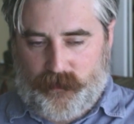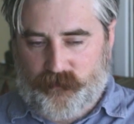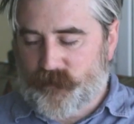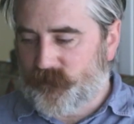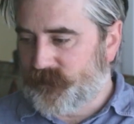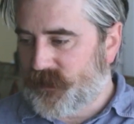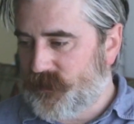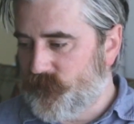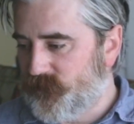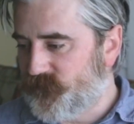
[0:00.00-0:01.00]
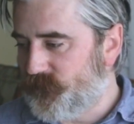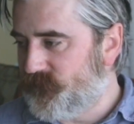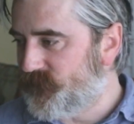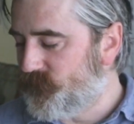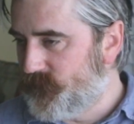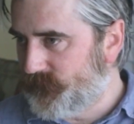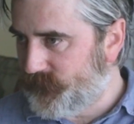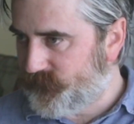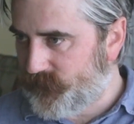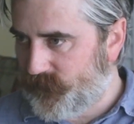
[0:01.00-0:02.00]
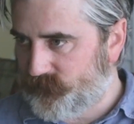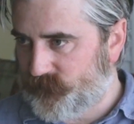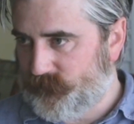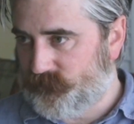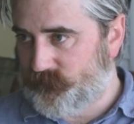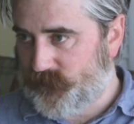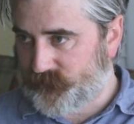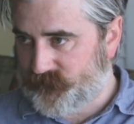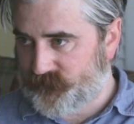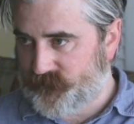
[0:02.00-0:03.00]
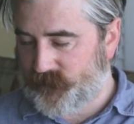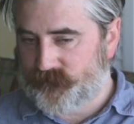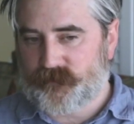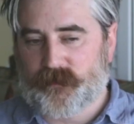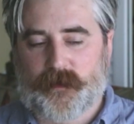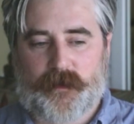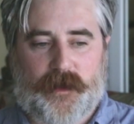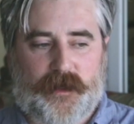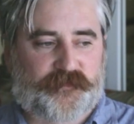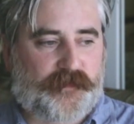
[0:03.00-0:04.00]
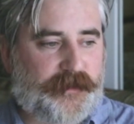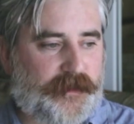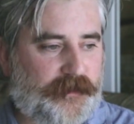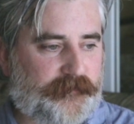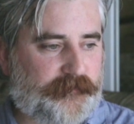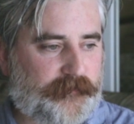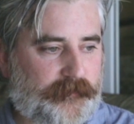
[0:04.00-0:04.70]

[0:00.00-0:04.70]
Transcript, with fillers: I remember on K-boards we used to have a monthly thread where people would post their sales, and if someone hit,